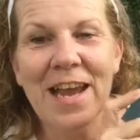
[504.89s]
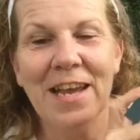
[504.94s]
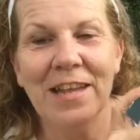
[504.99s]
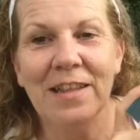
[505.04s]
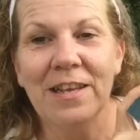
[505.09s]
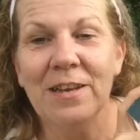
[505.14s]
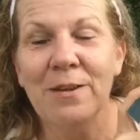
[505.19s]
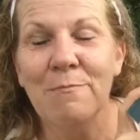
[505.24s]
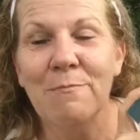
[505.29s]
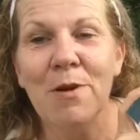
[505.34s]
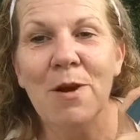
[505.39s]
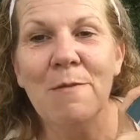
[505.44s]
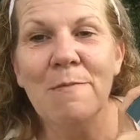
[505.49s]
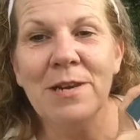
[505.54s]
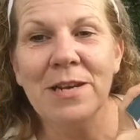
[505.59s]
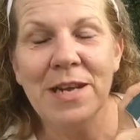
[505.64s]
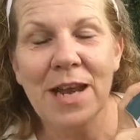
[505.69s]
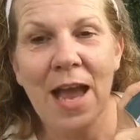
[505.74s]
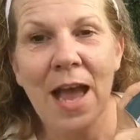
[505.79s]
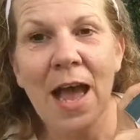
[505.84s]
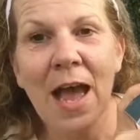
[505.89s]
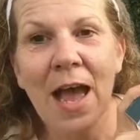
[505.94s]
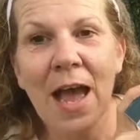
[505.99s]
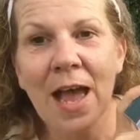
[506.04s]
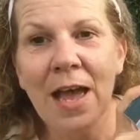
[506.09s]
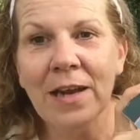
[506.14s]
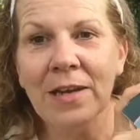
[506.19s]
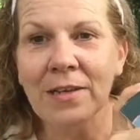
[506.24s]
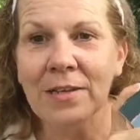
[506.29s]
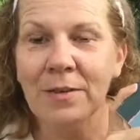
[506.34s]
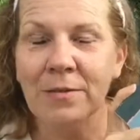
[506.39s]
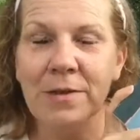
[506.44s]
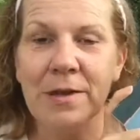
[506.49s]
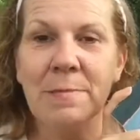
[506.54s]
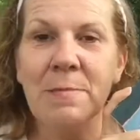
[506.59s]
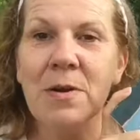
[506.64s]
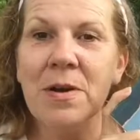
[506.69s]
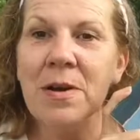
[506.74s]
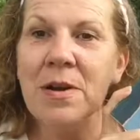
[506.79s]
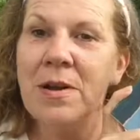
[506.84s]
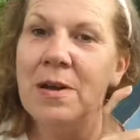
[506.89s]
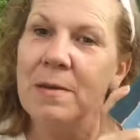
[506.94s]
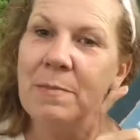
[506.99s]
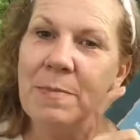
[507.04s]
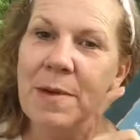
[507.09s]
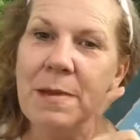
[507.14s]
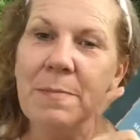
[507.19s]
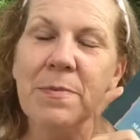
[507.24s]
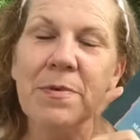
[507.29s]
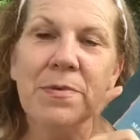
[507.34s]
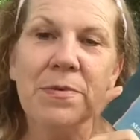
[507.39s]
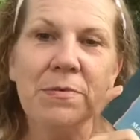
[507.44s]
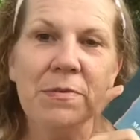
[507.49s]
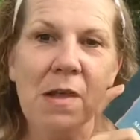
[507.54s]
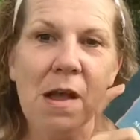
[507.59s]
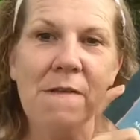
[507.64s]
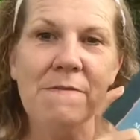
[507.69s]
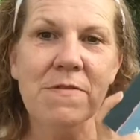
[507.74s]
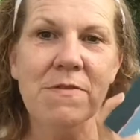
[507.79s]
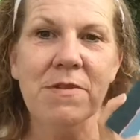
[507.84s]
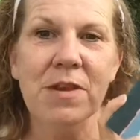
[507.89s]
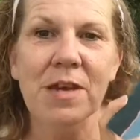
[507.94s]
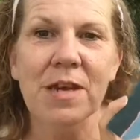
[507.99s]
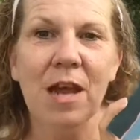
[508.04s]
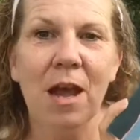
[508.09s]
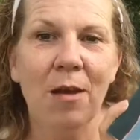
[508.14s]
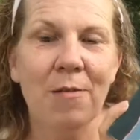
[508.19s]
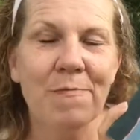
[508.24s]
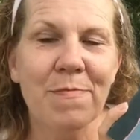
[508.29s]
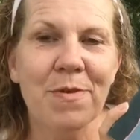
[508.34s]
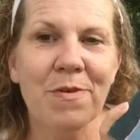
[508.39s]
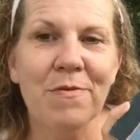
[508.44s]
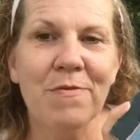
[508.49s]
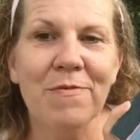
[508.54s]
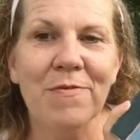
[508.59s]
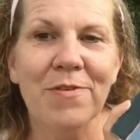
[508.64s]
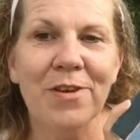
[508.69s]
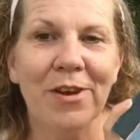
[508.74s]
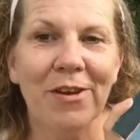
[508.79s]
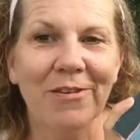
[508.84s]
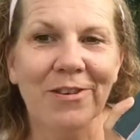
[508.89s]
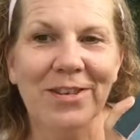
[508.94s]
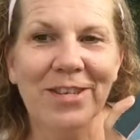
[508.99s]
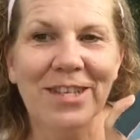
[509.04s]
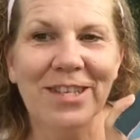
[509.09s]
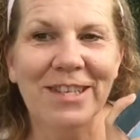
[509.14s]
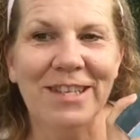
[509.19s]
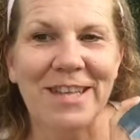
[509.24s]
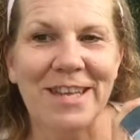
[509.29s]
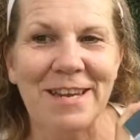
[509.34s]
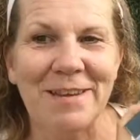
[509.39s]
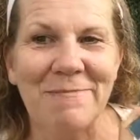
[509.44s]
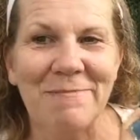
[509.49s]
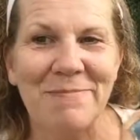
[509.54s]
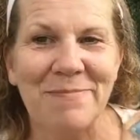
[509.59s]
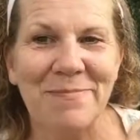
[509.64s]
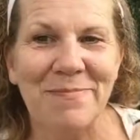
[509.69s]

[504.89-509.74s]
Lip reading: and that your mom and dad and grandma and people who love you can help you go to sleep.